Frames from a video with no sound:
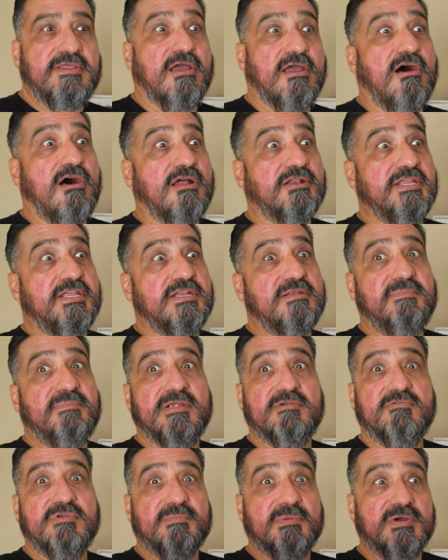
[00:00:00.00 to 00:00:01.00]
They all need to
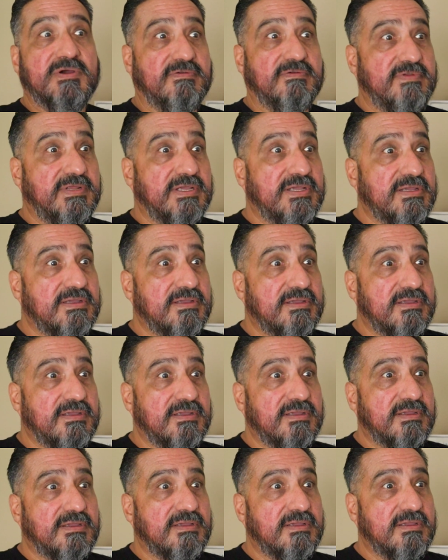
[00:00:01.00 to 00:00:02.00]
be removed.
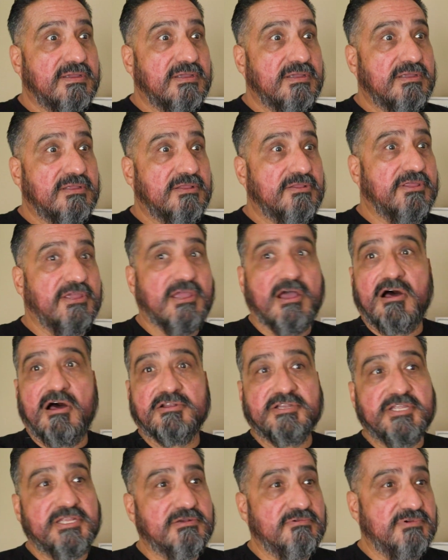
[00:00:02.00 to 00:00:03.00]
They
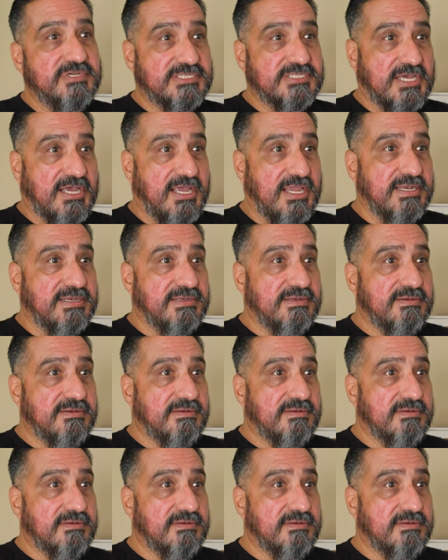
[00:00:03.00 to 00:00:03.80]
all need to resign.